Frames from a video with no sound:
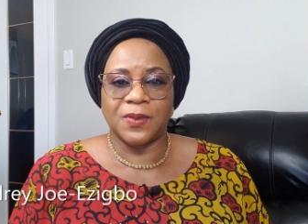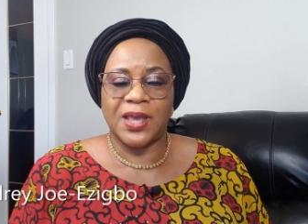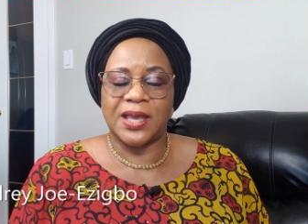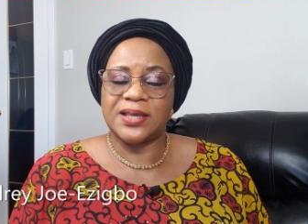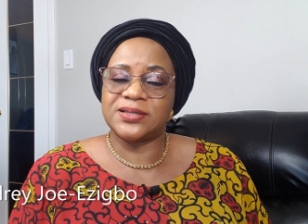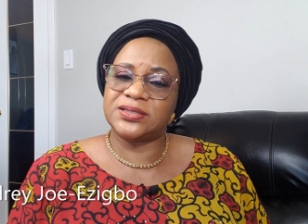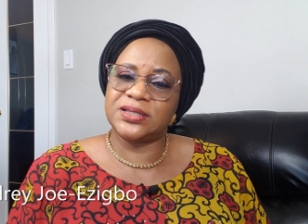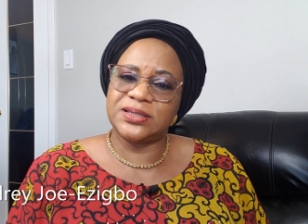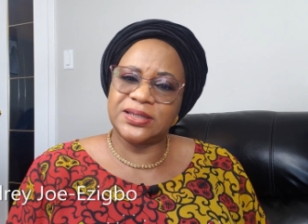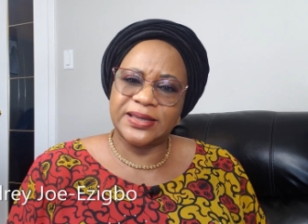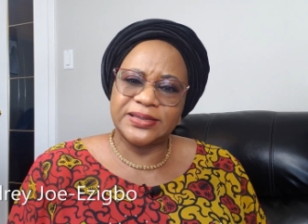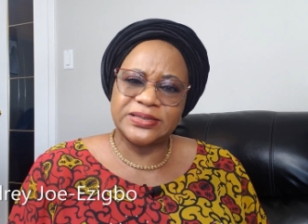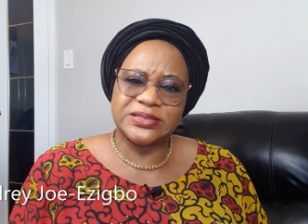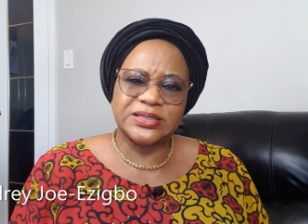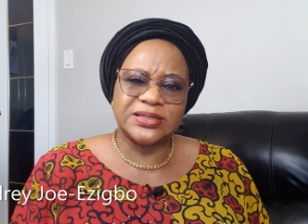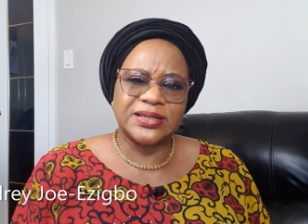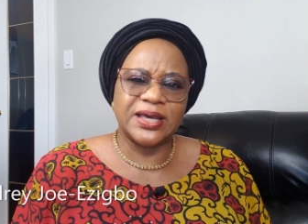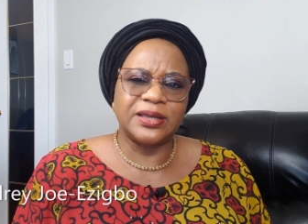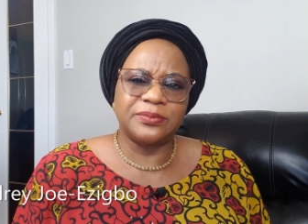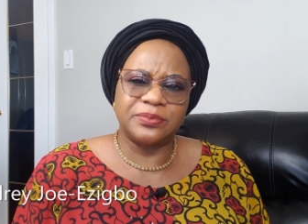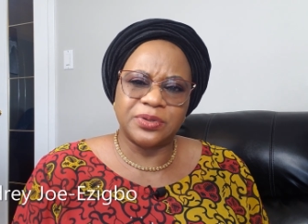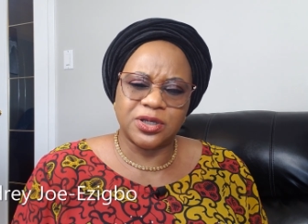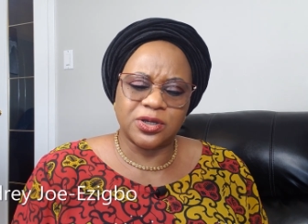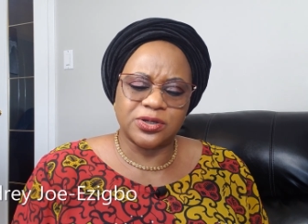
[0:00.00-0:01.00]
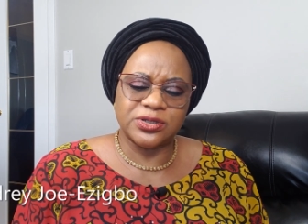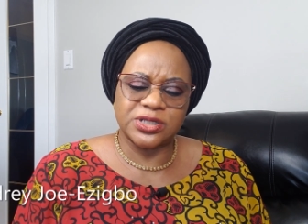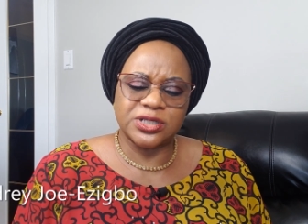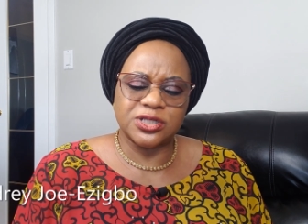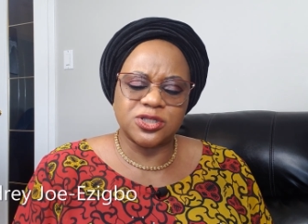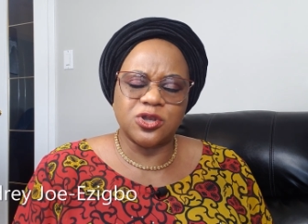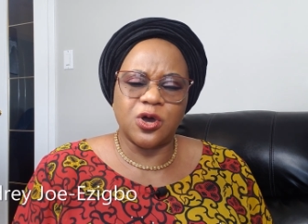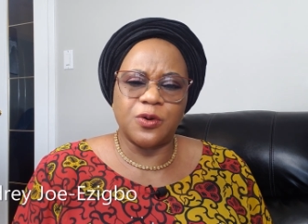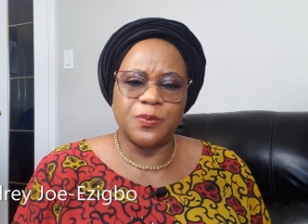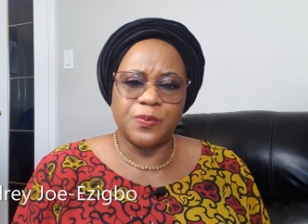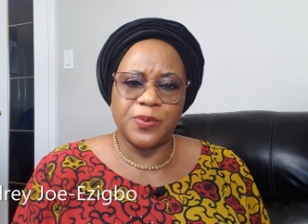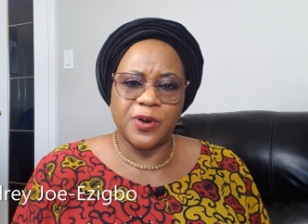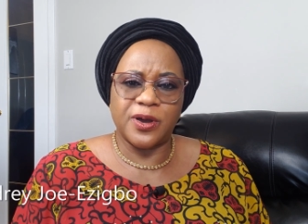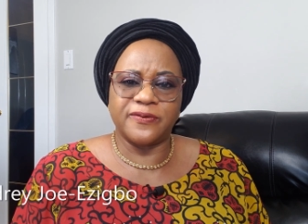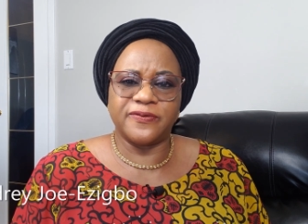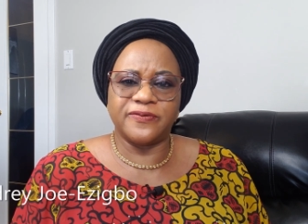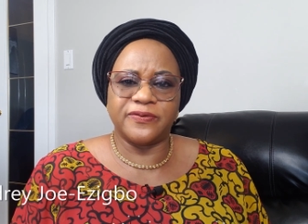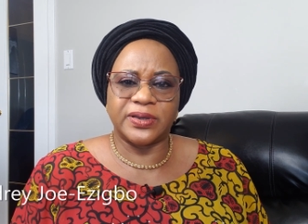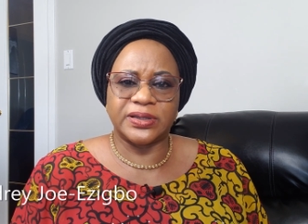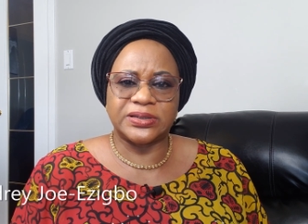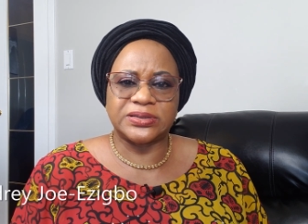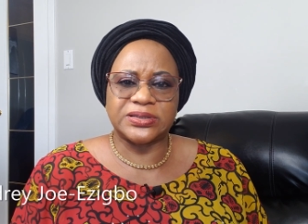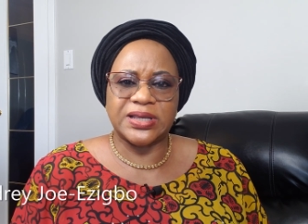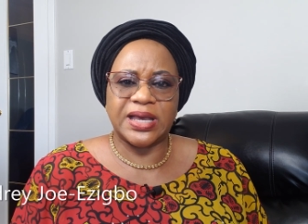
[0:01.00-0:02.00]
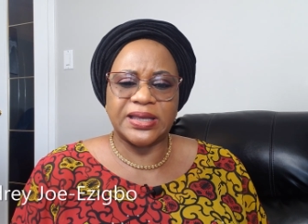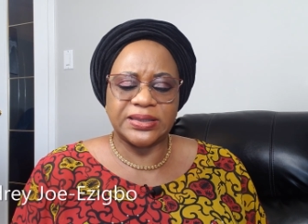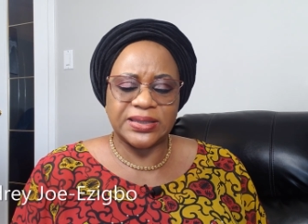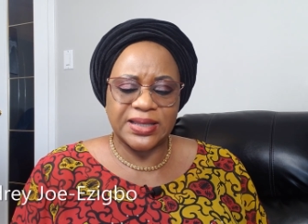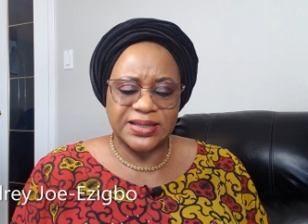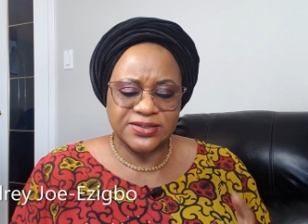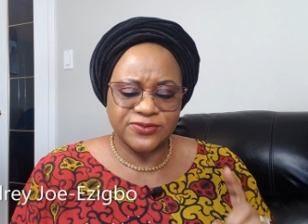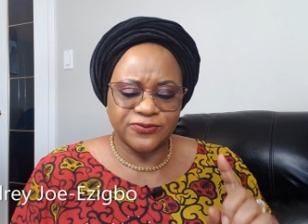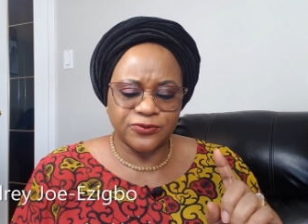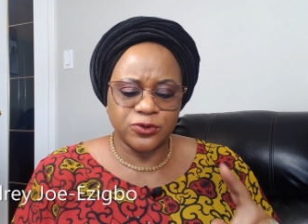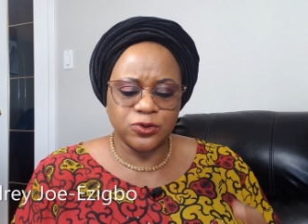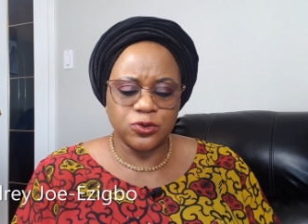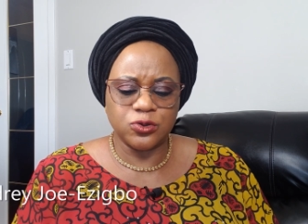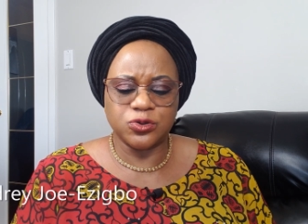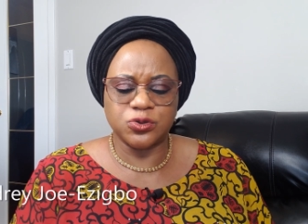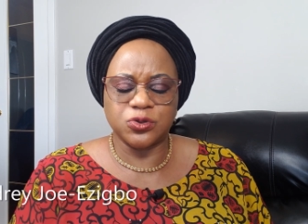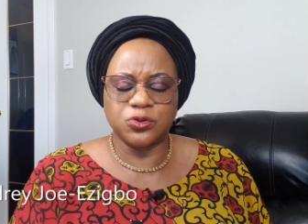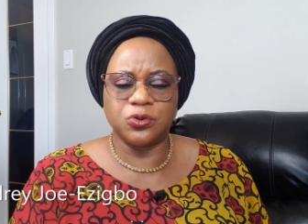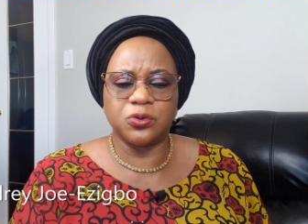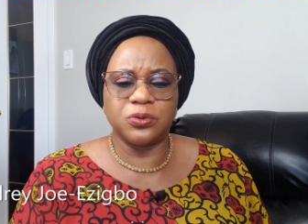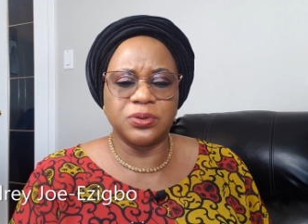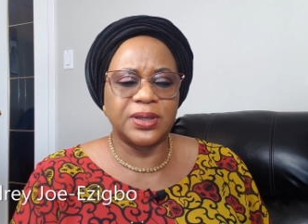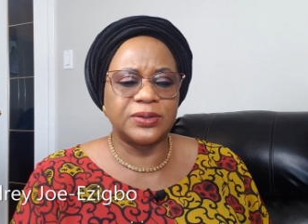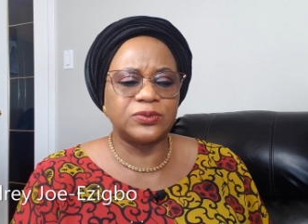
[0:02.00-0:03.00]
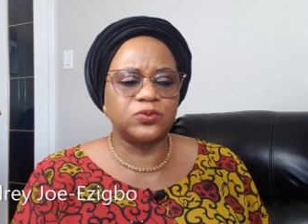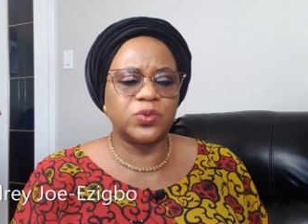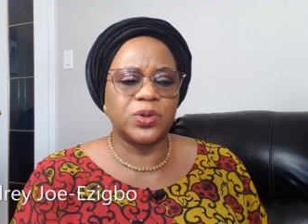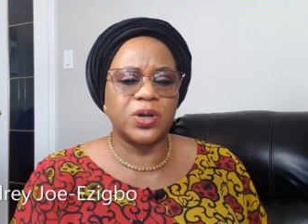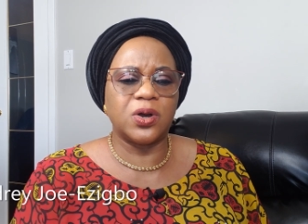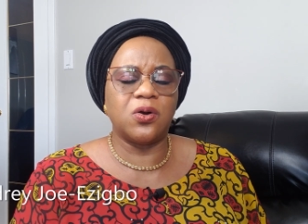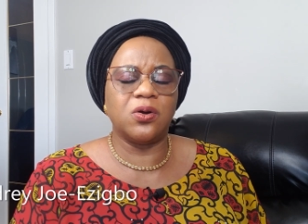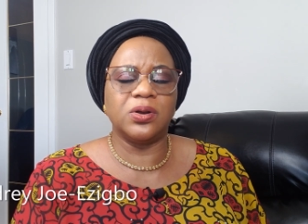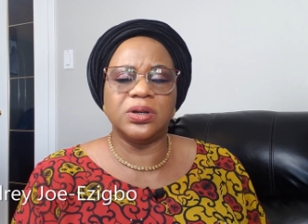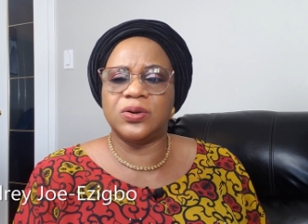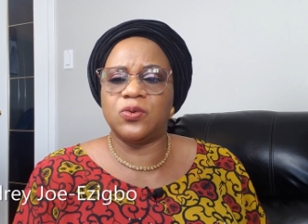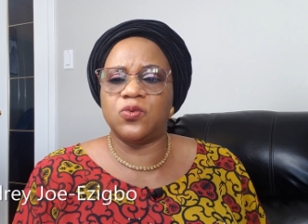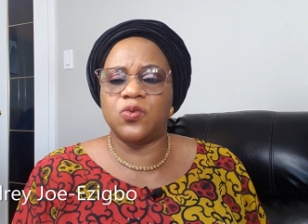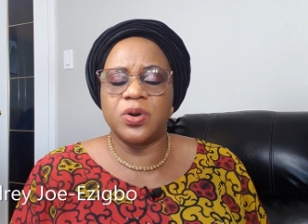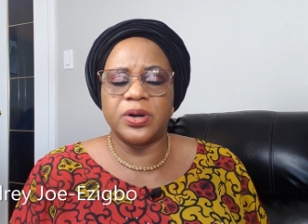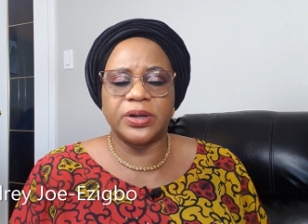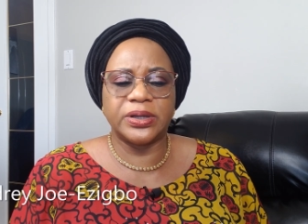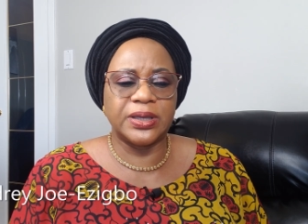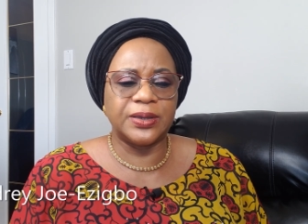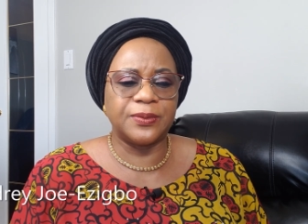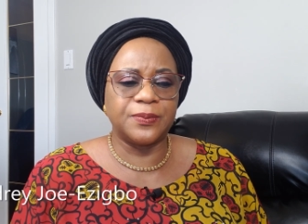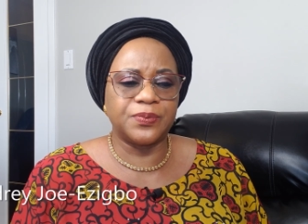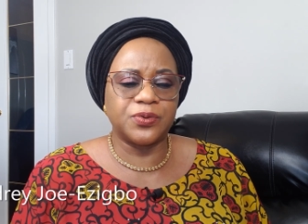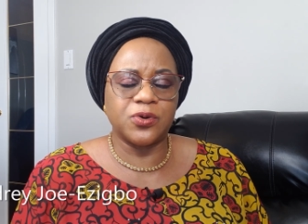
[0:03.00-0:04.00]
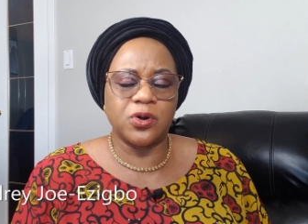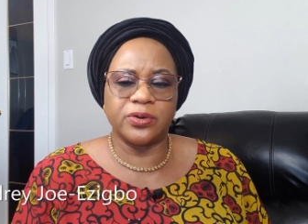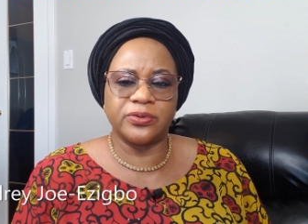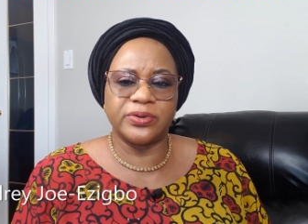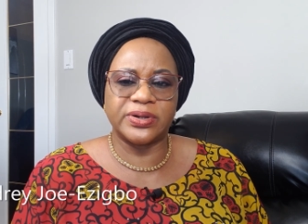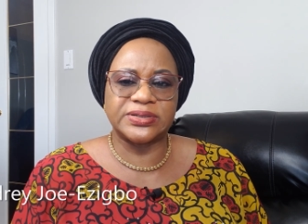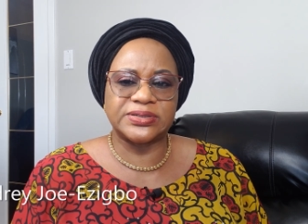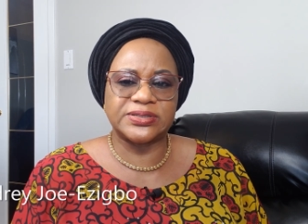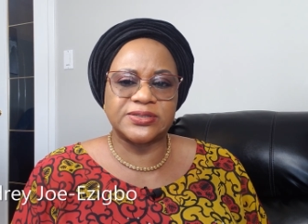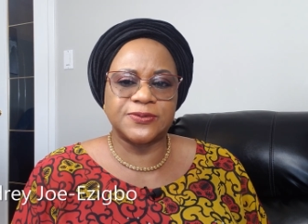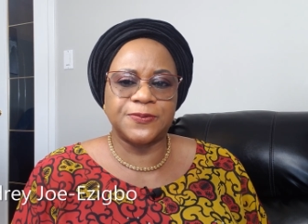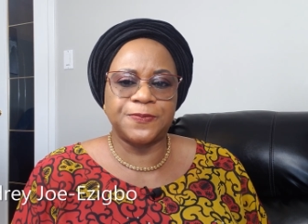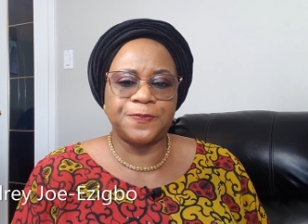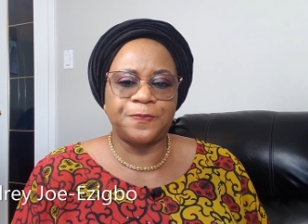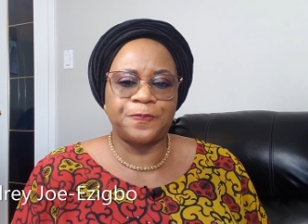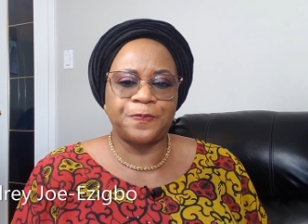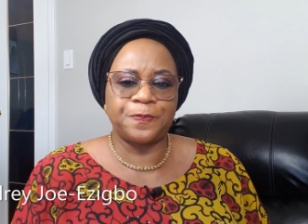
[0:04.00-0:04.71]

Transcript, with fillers: I say 99 because it's not perfect. And that's for you to know that we're all a work in progress.